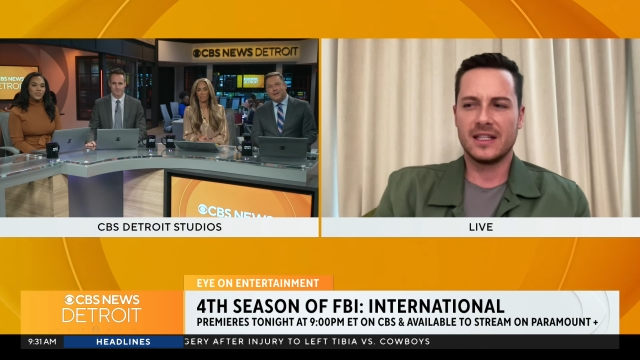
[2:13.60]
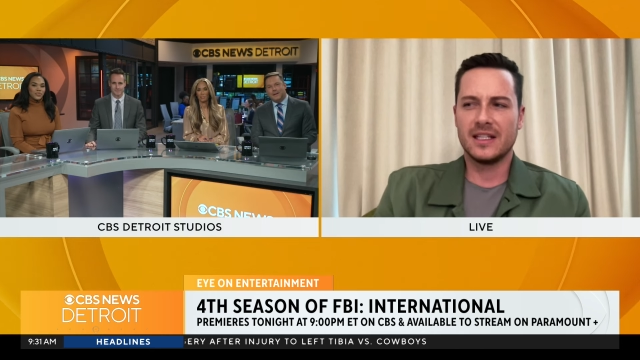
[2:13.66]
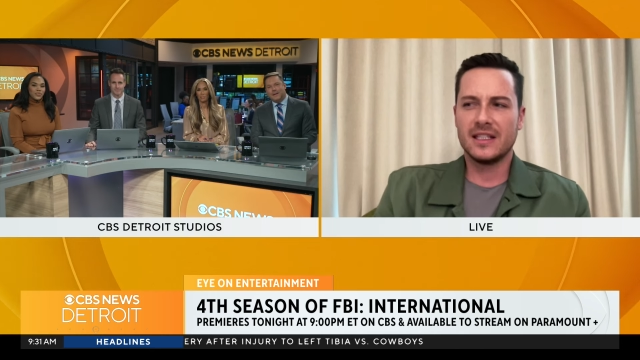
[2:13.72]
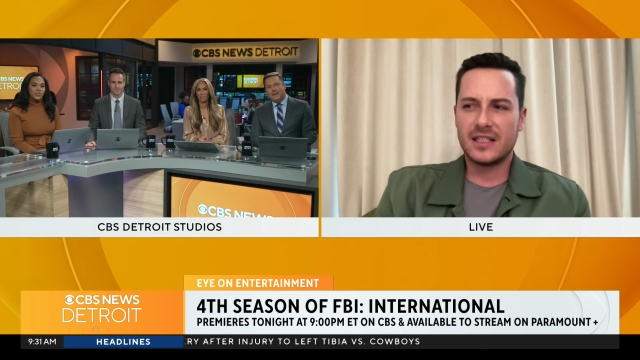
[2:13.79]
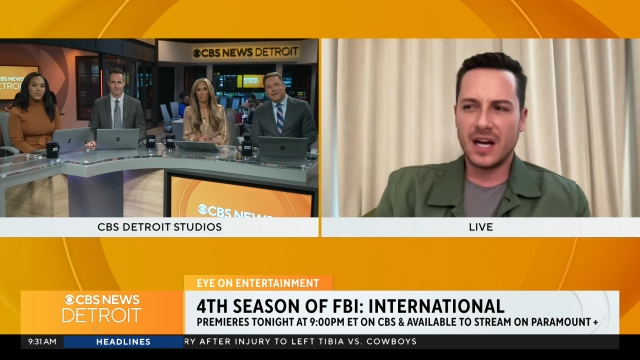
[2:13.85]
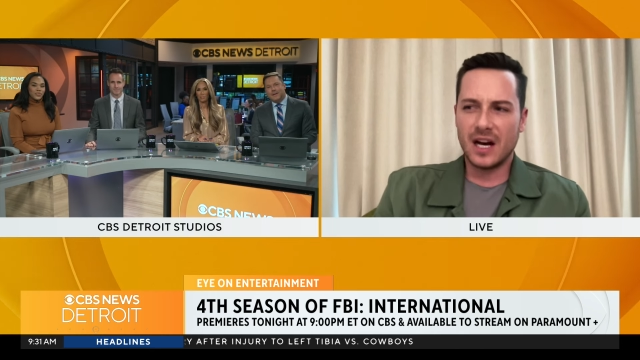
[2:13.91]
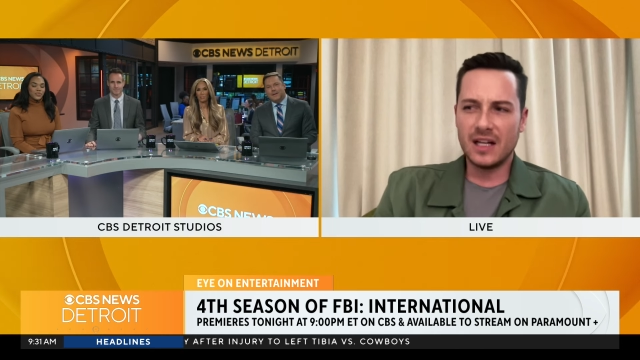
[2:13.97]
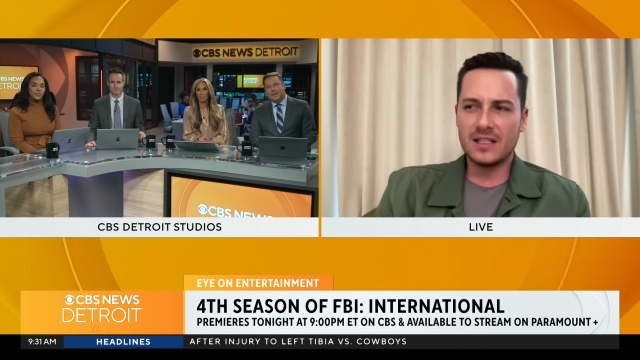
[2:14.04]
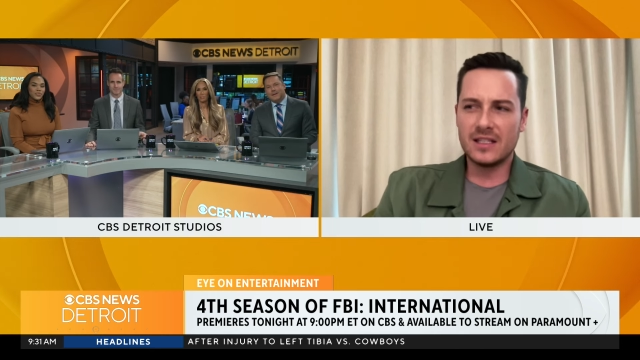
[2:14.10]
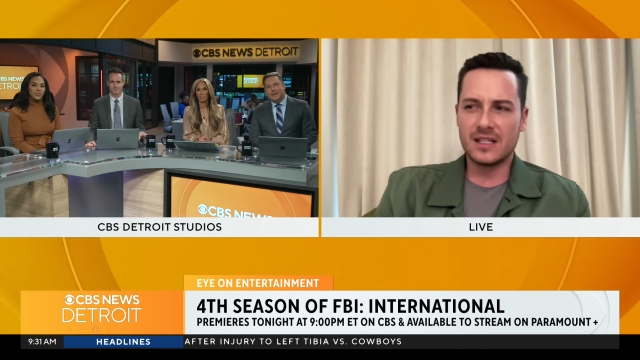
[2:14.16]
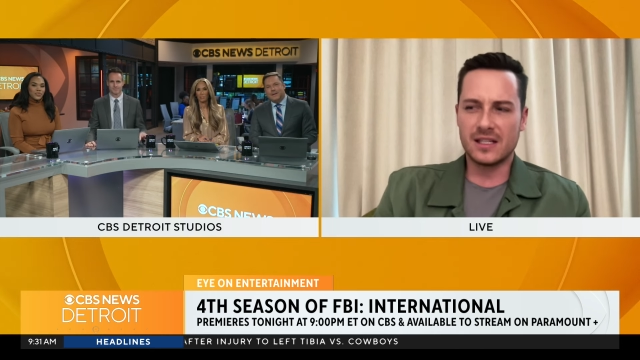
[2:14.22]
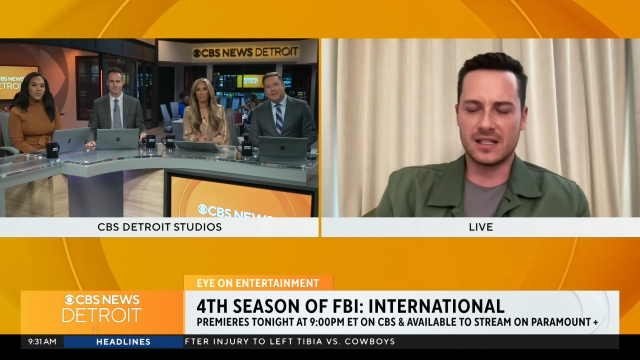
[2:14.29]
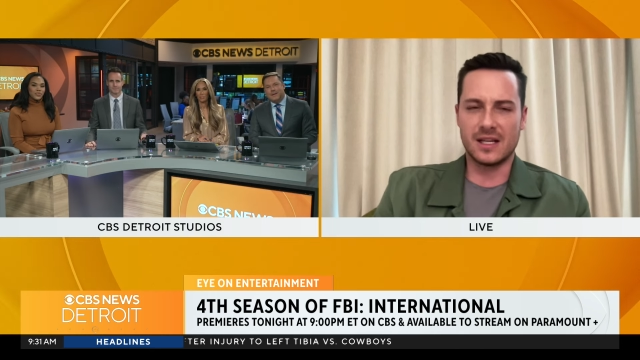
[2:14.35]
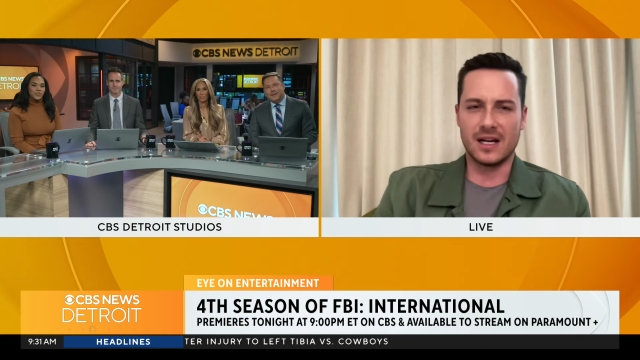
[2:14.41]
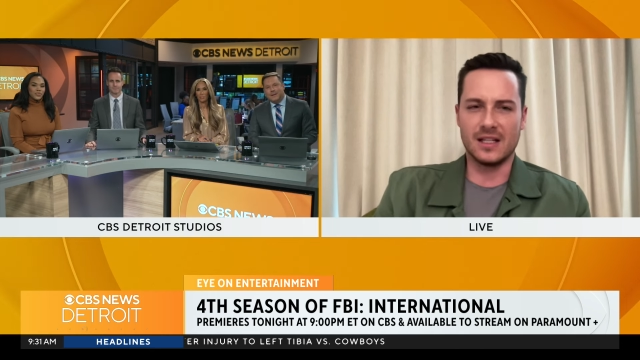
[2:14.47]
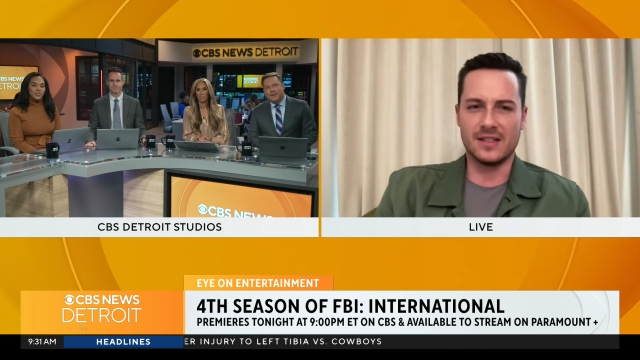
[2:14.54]
tons of
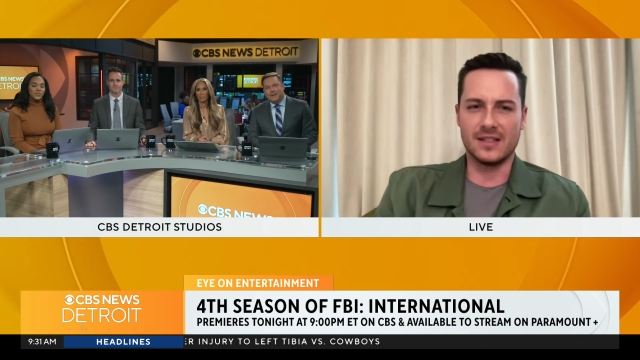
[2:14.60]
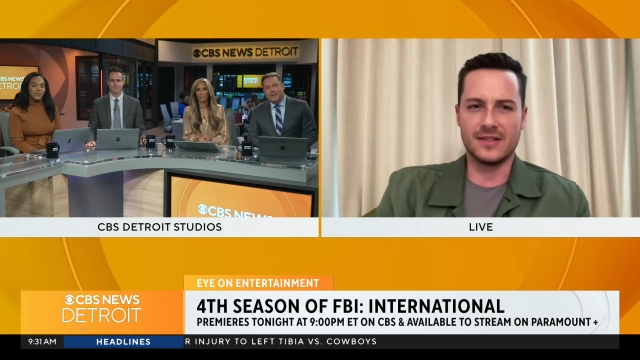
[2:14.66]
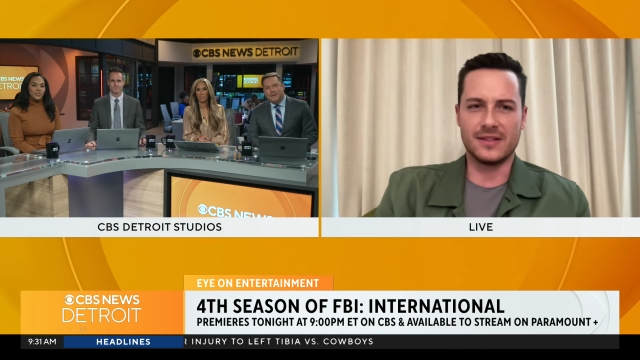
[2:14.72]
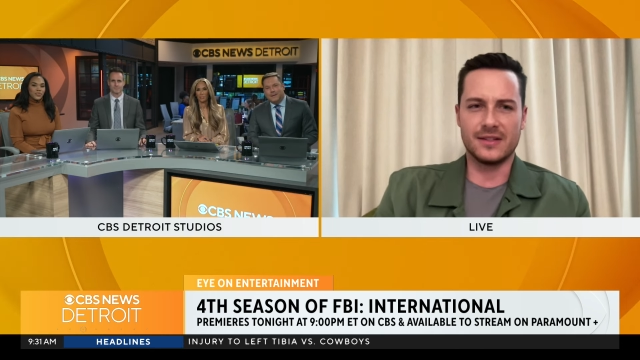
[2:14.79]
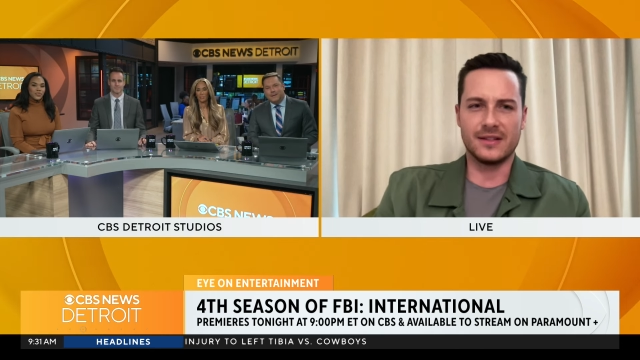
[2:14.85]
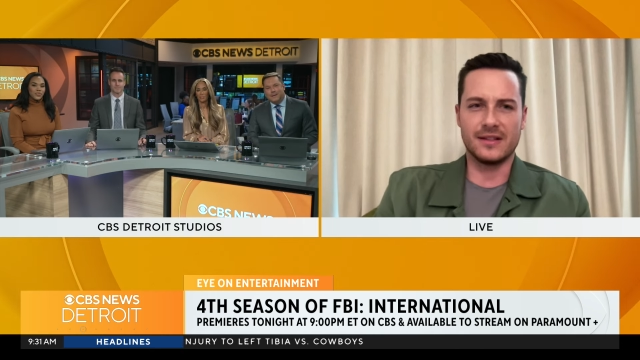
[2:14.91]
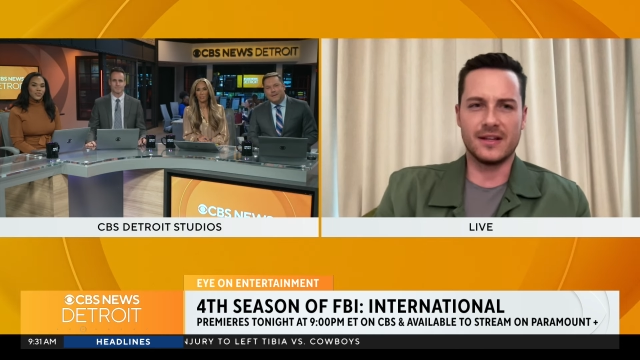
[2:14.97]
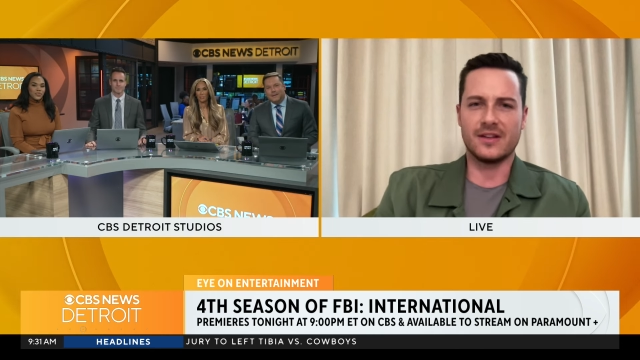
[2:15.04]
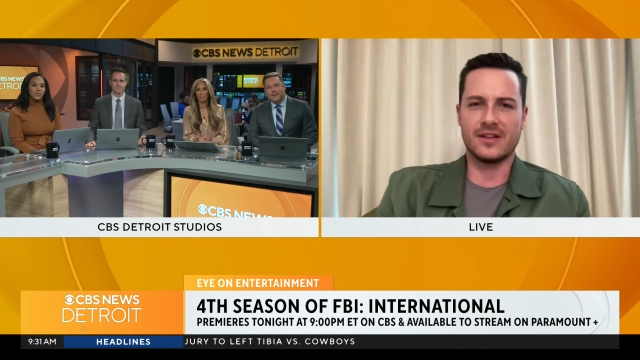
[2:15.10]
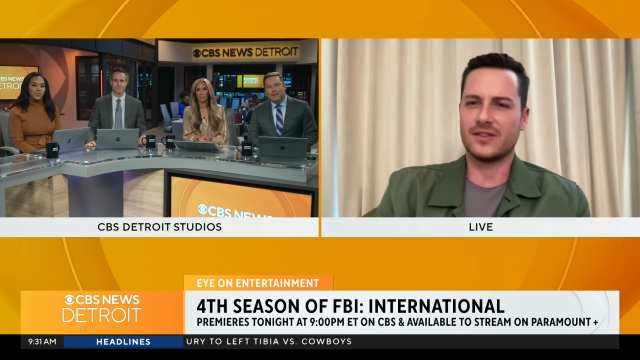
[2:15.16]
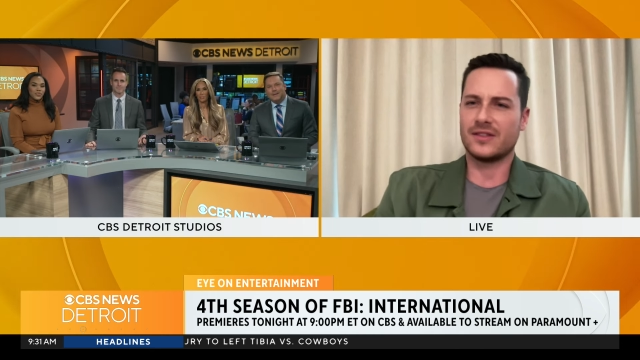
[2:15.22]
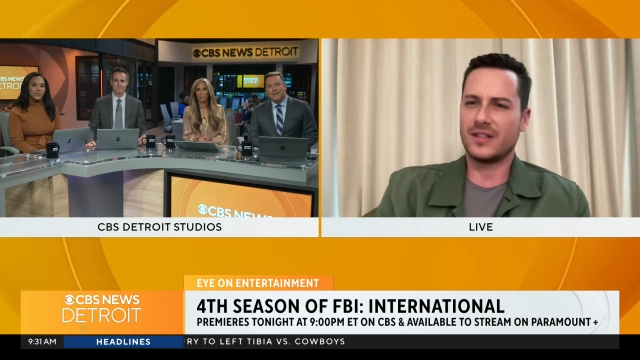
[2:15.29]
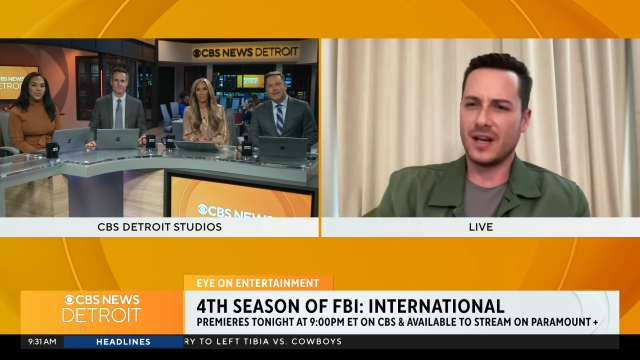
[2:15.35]
stunts. There's